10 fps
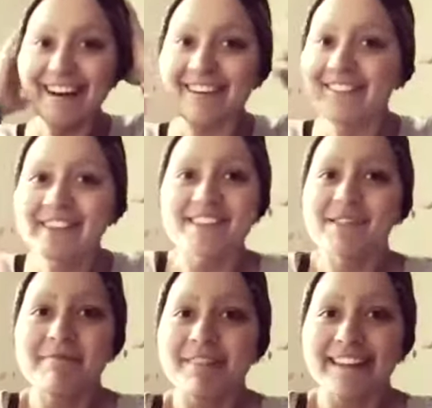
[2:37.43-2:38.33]
I feel
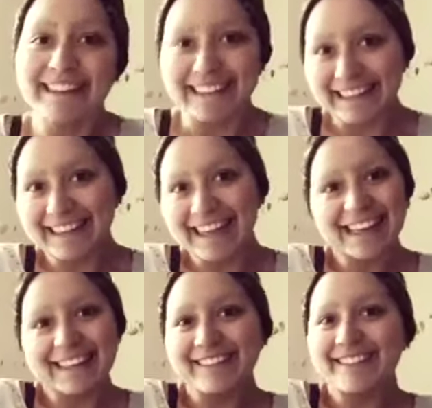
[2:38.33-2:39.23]
so pretty.
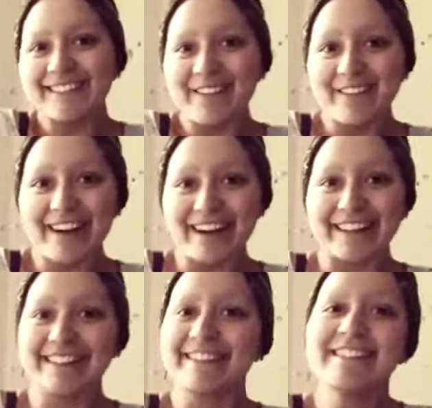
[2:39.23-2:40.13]
Thank you so
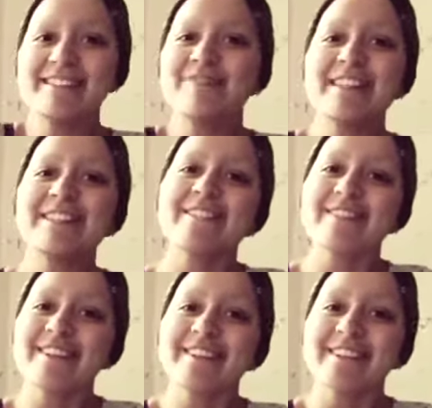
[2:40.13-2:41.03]
much. This means the
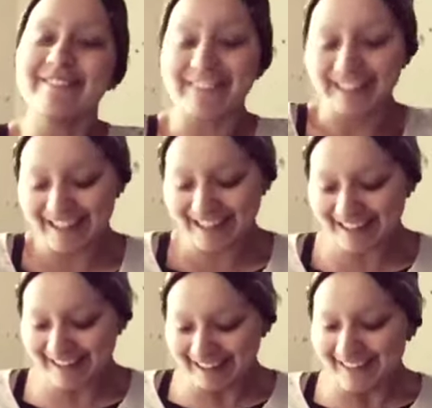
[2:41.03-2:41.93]
world to me.
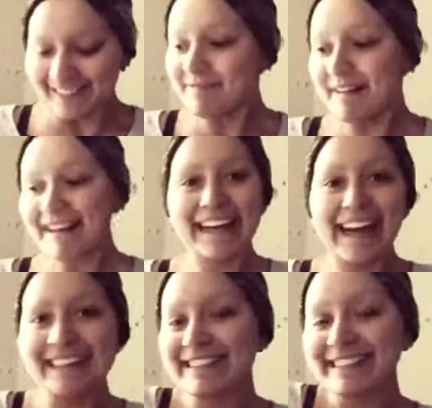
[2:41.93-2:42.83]
Oh my
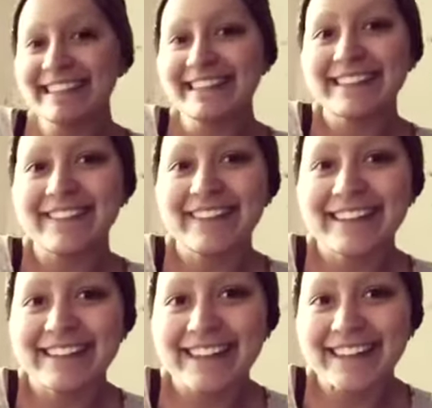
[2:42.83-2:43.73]
gosh, this is so
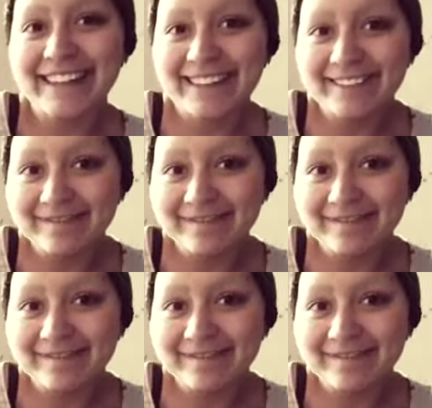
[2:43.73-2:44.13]
exciting.